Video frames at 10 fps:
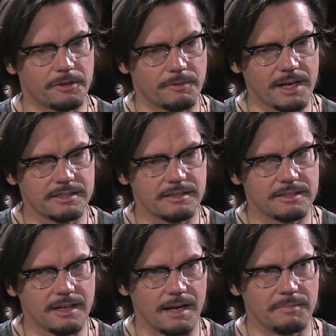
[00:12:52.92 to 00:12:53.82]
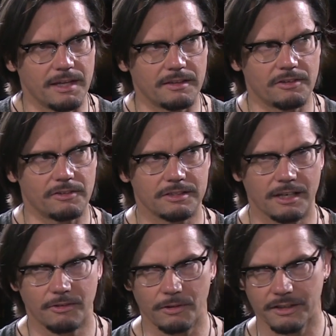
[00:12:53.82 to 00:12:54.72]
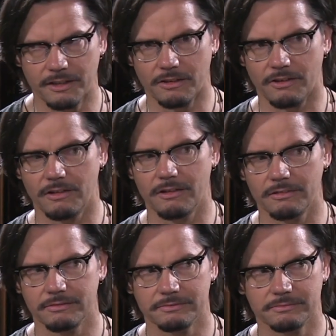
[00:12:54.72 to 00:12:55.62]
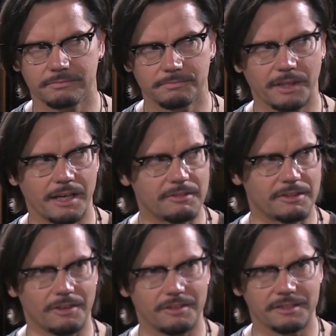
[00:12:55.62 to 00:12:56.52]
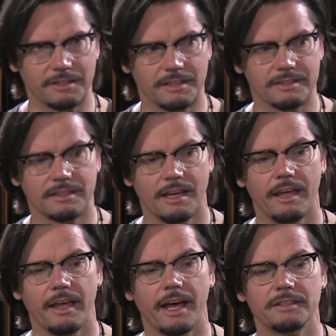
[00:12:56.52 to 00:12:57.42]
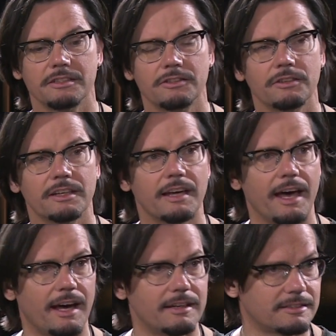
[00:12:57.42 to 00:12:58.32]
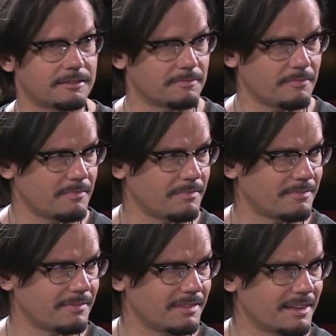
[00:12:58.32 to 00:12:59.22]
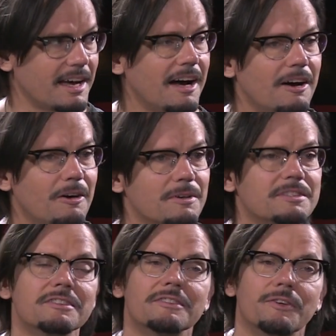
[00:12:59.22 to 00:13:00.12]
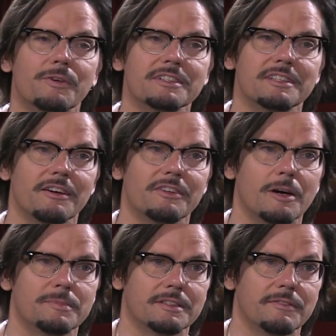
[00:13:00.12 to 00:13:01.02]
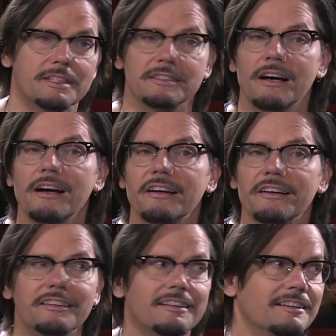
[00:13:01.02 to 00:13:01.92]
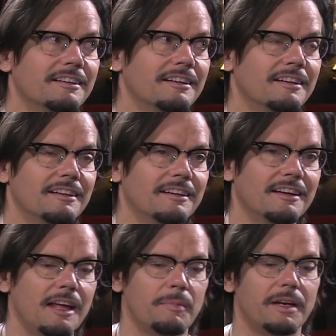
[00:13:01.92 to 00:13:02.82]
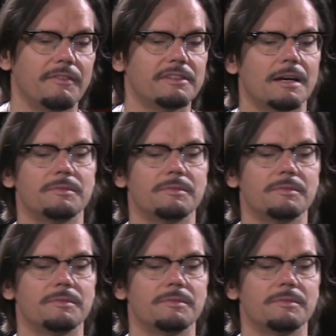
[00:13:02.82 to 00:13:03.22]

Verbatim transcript: the rest of the time then, the girl's like holding a doll, playing with dolls like this, and she's looking at the cow, which is of course now the object of desire. But every time